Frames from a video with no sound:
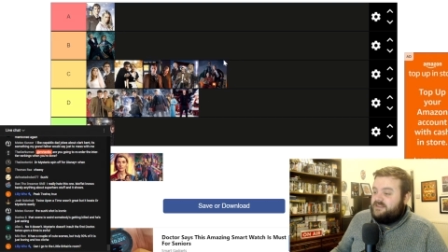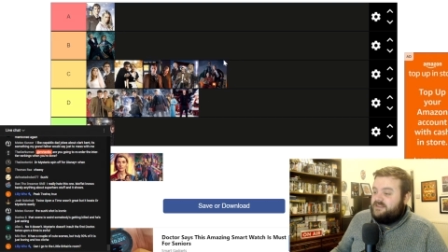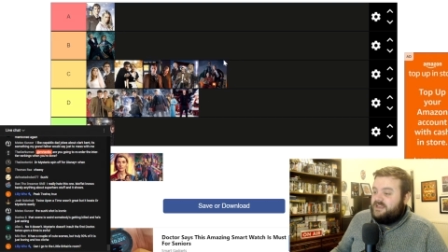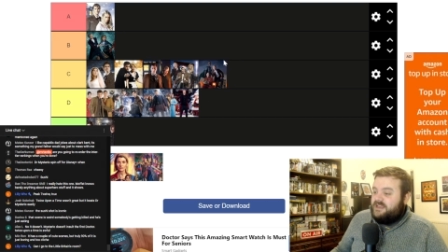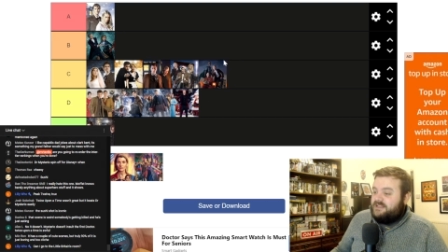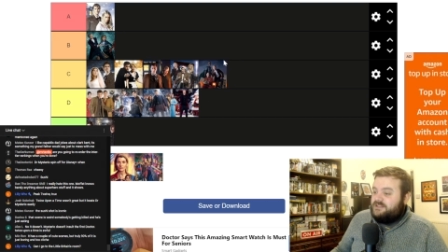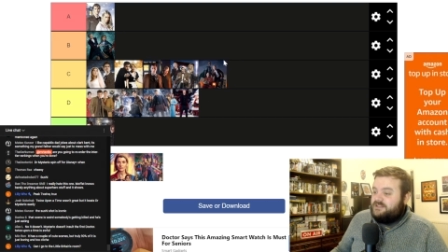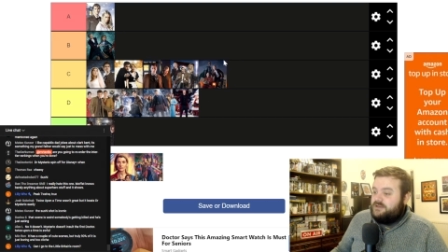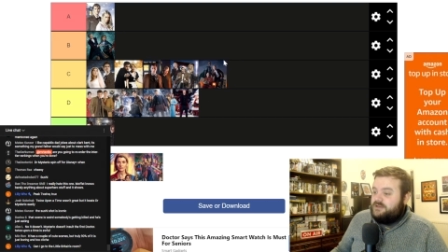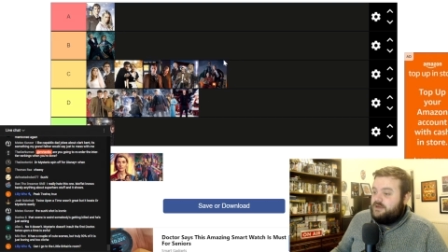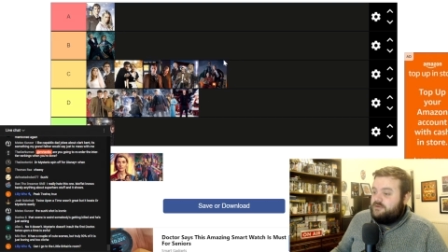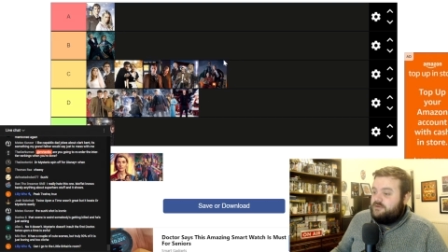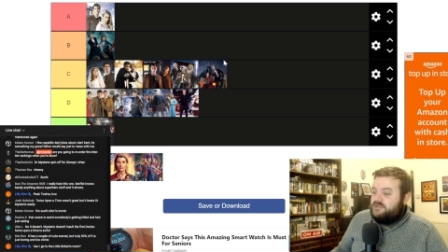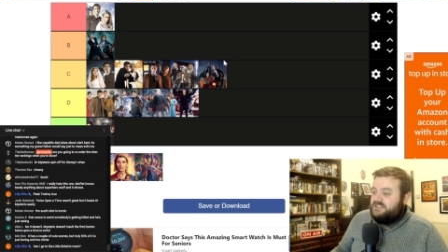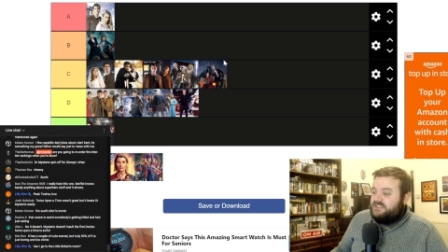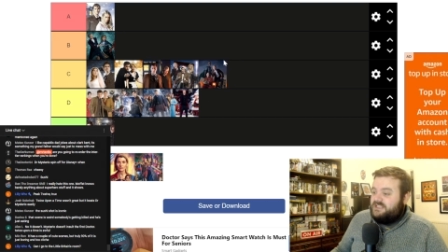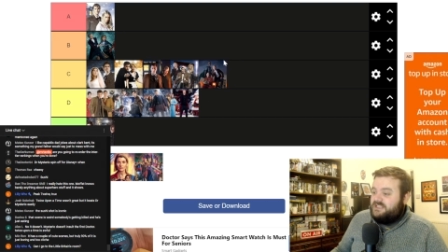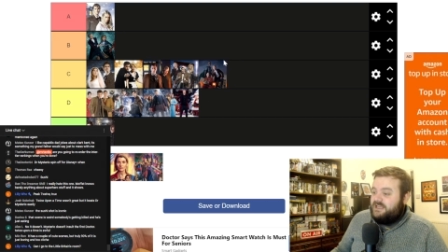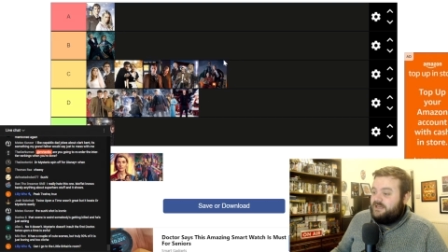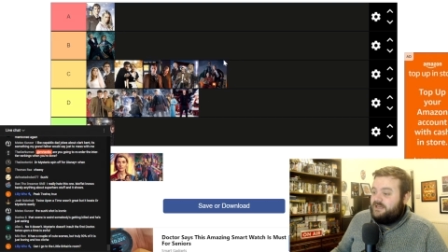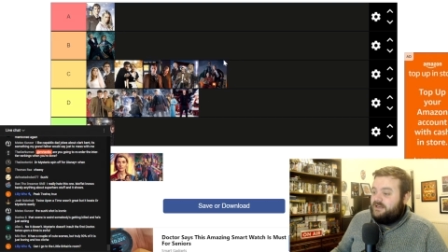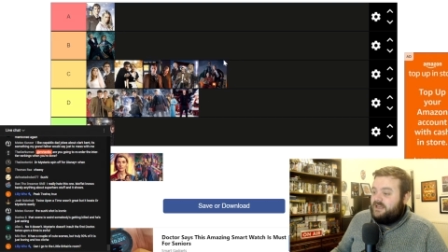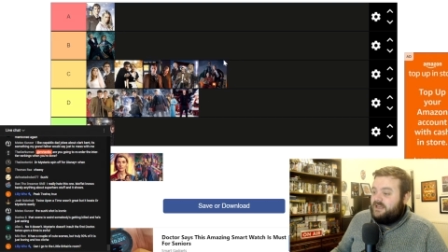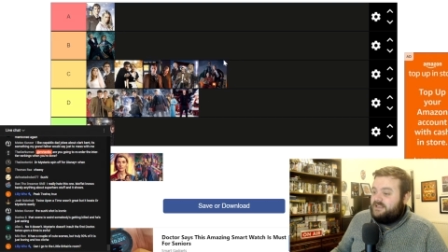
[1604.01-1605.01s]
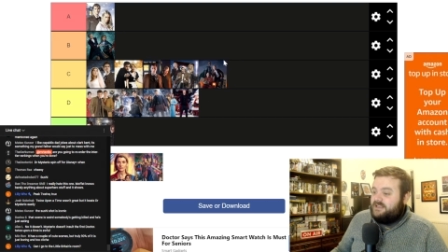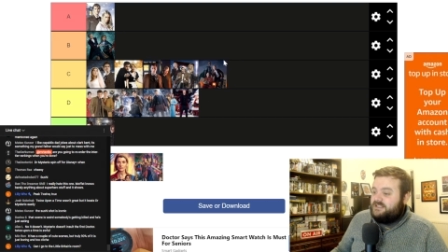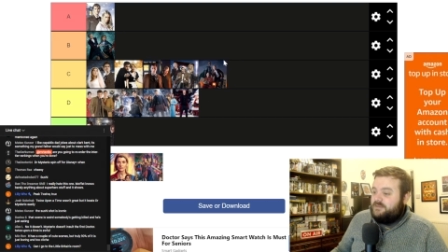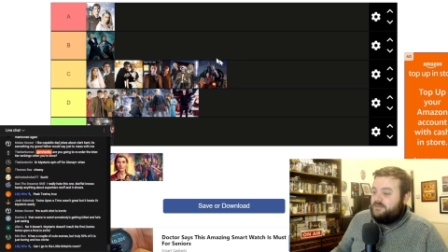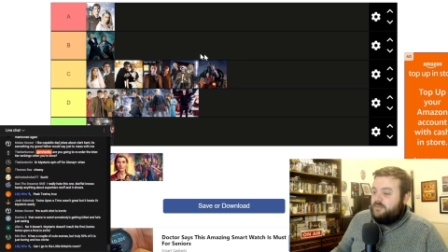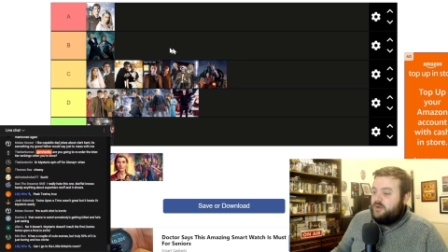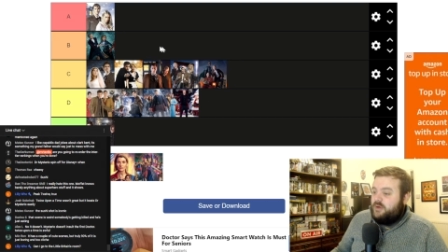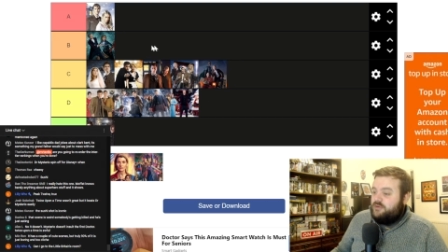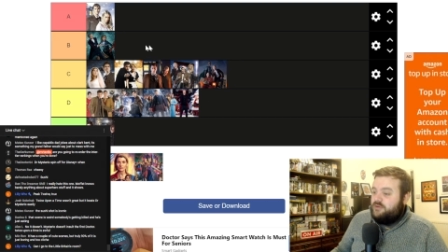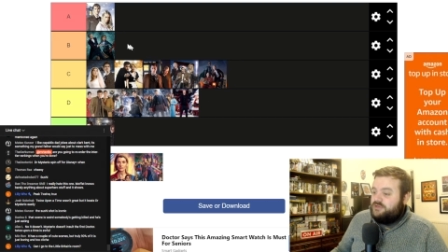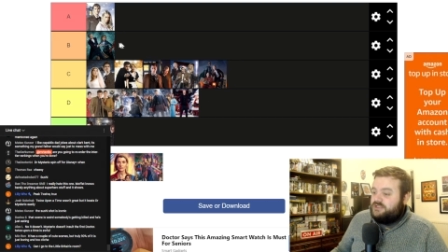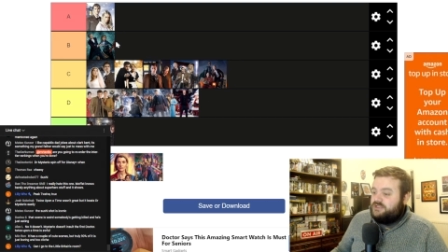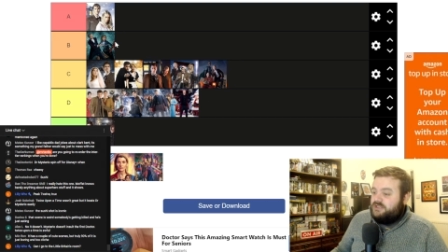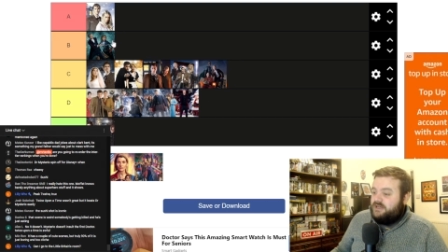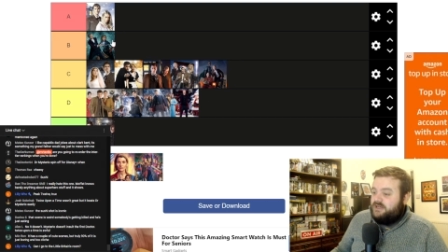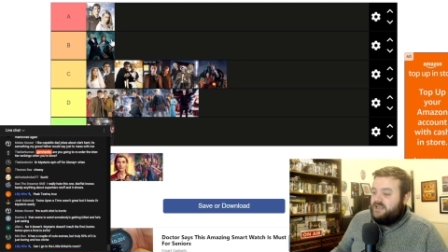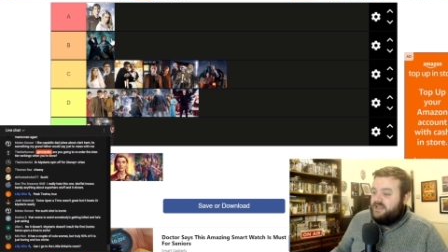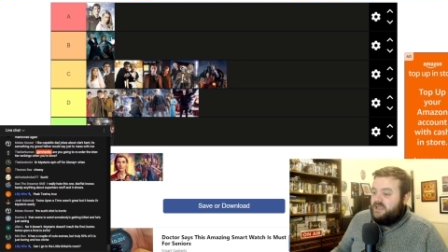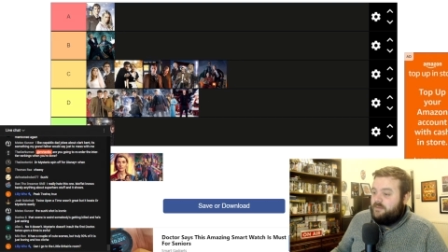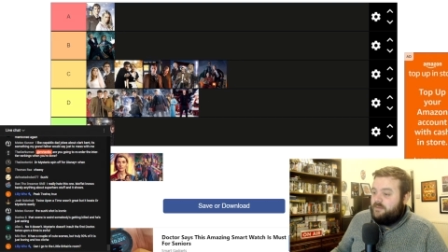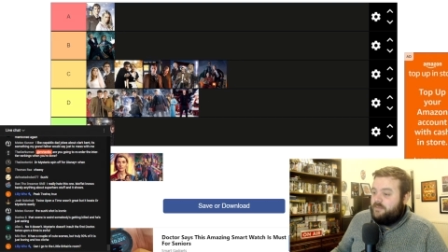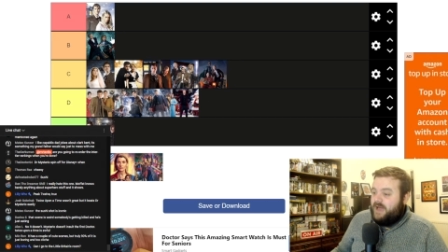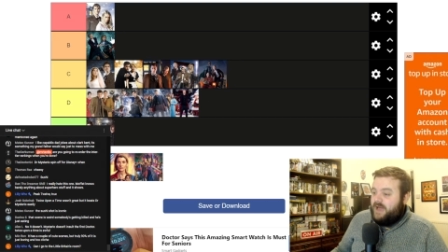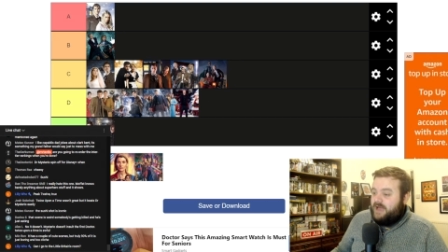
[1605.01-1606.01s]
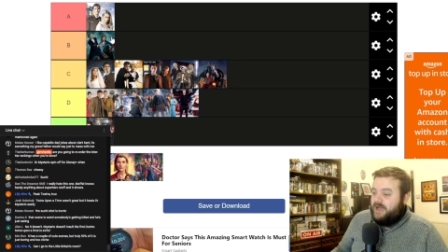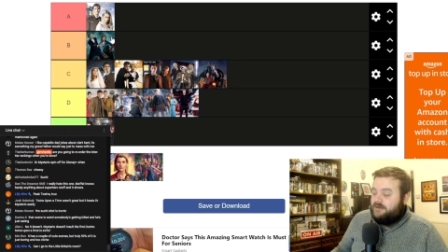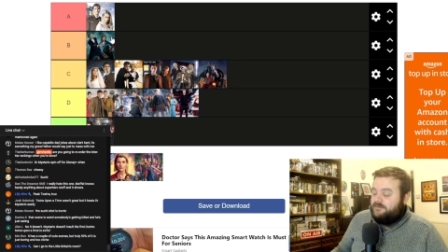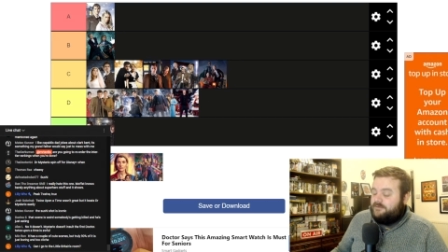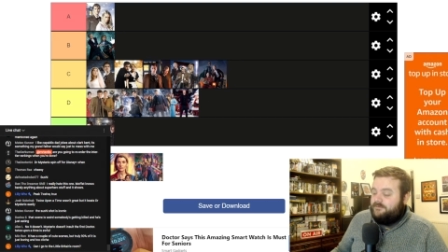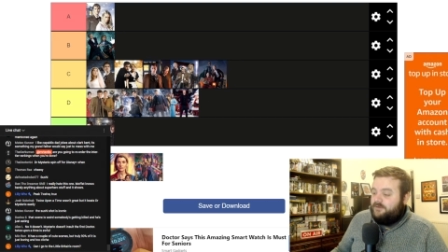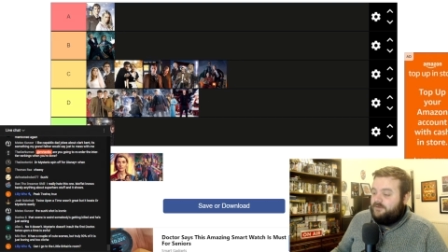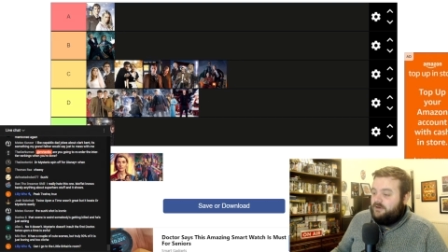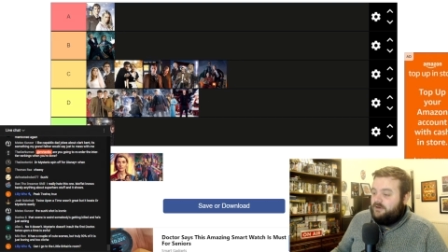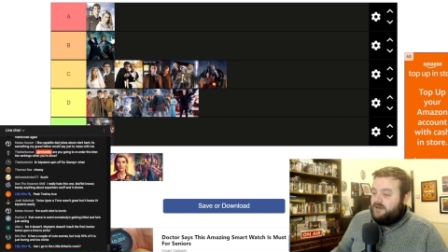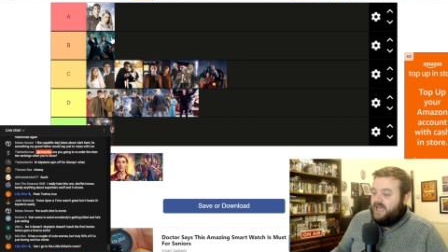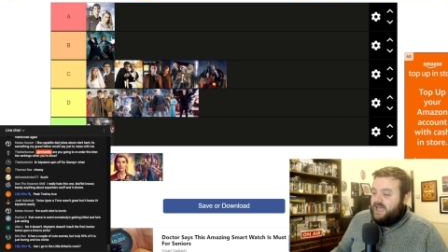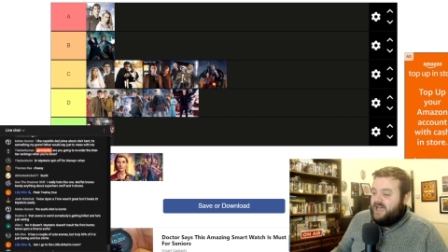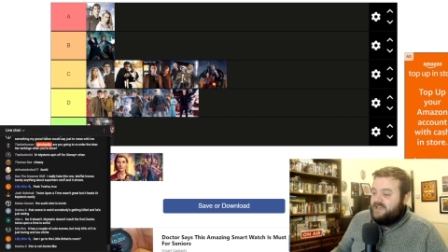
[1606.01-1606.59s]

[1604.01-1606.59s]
there's no scene as emotionally impactful